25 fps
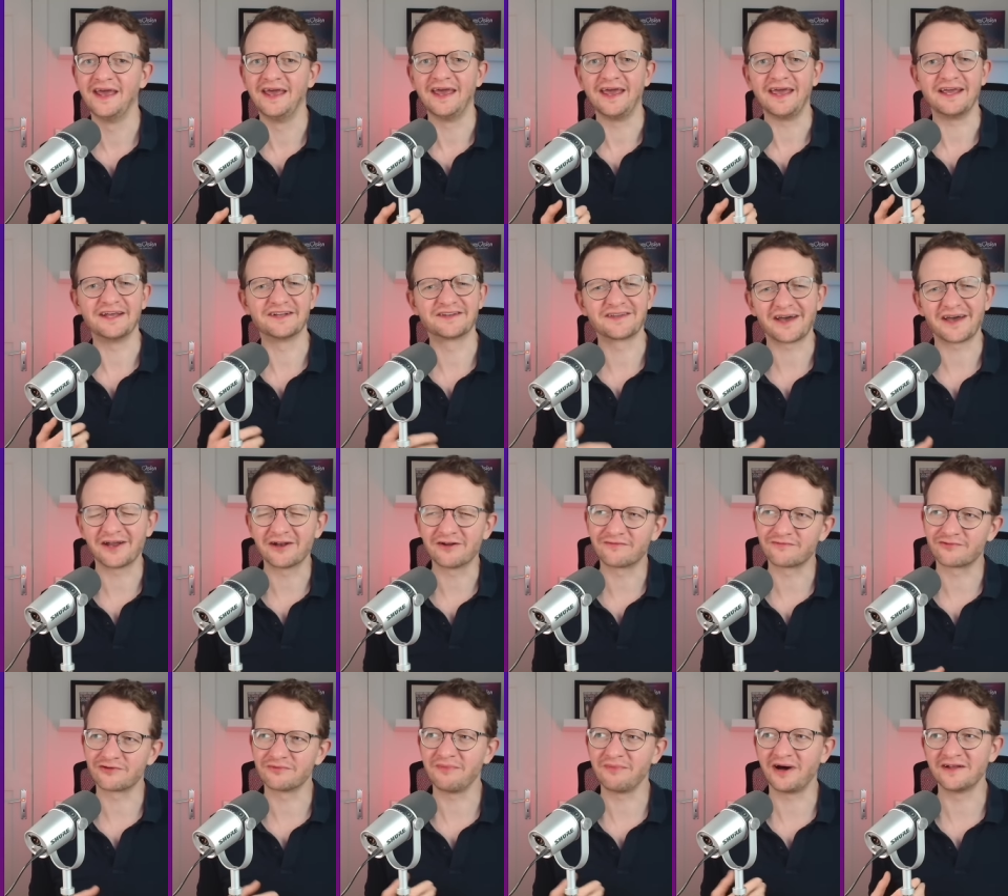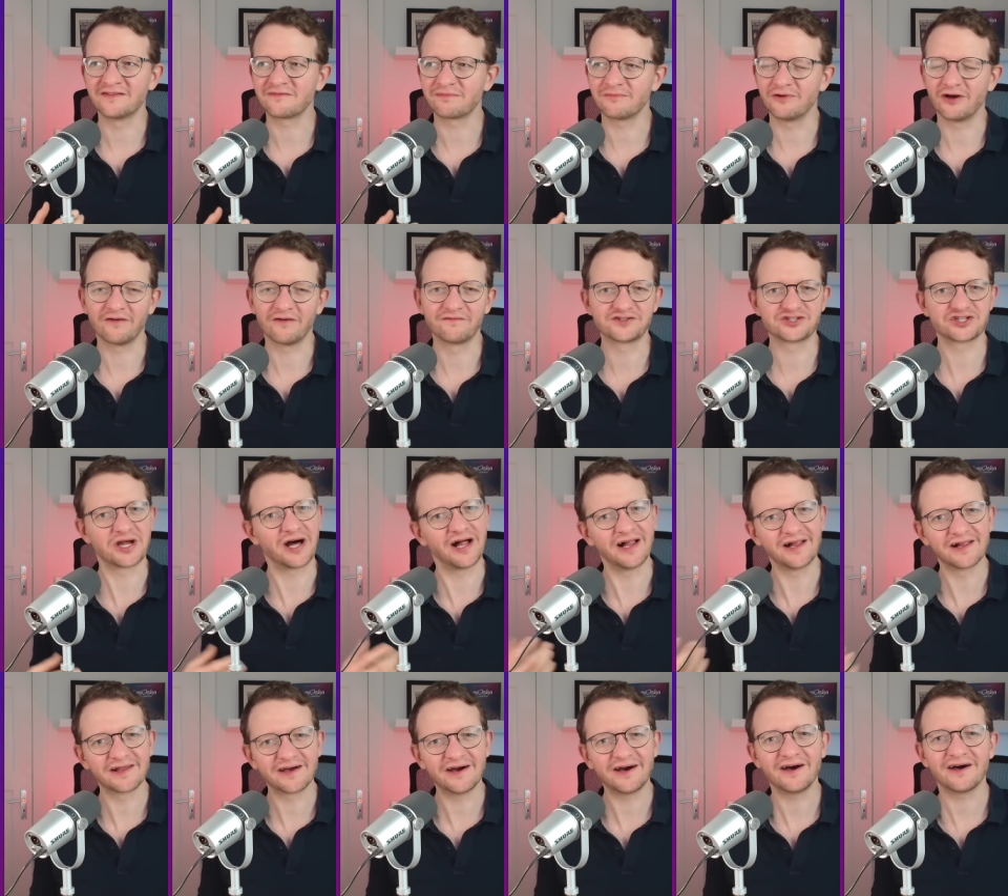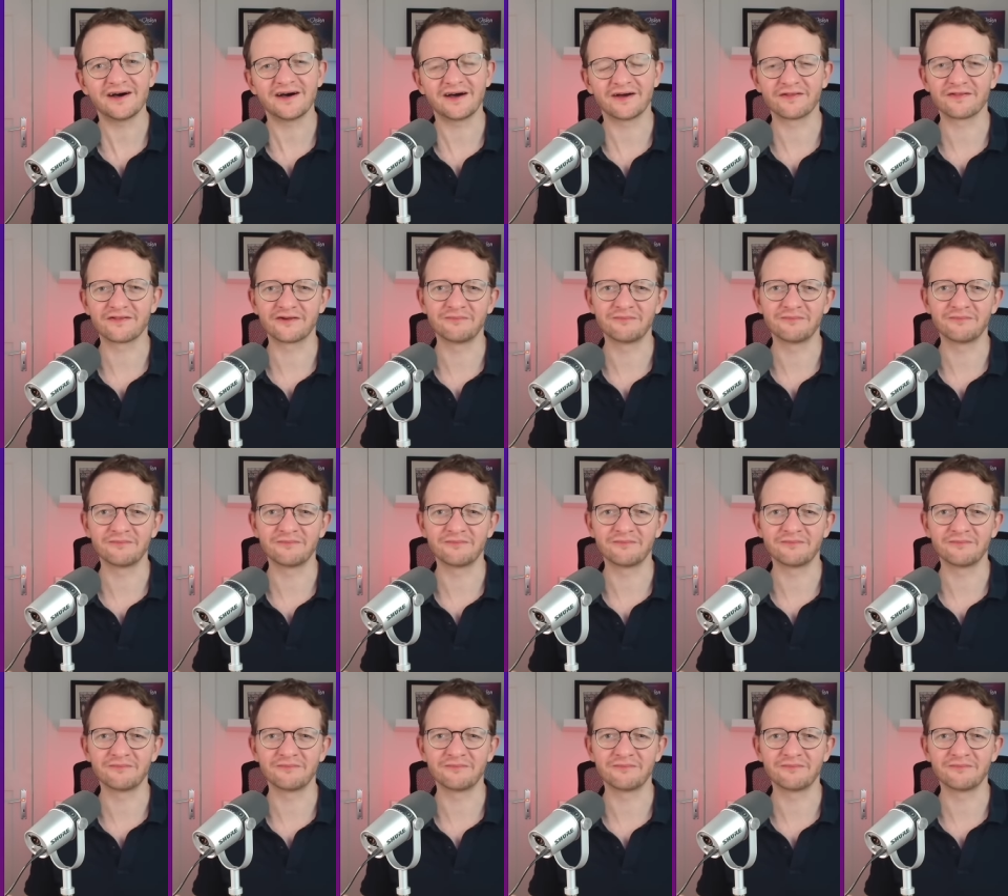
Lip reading: It kind of reminds me of Chalga, I think,